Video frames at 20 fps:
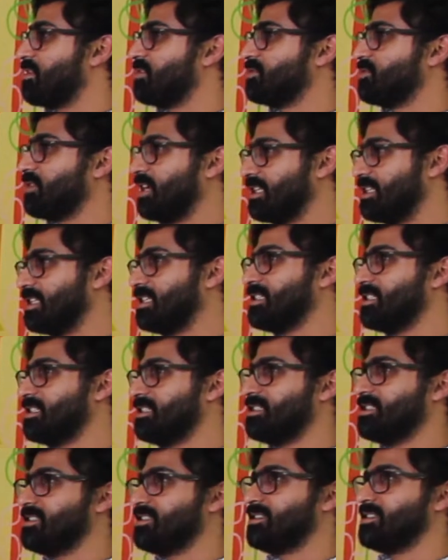So I think
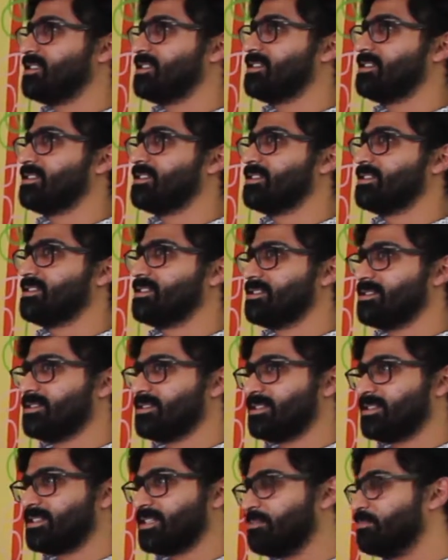this is
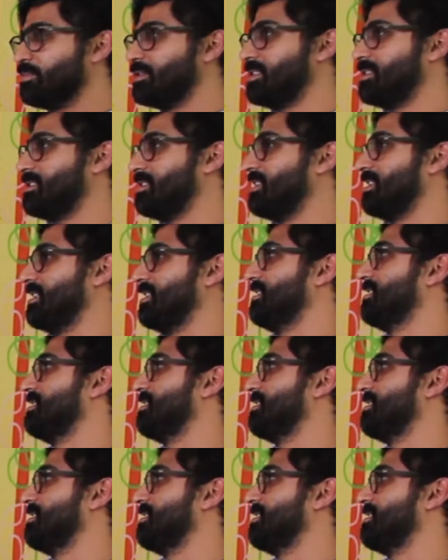the complicity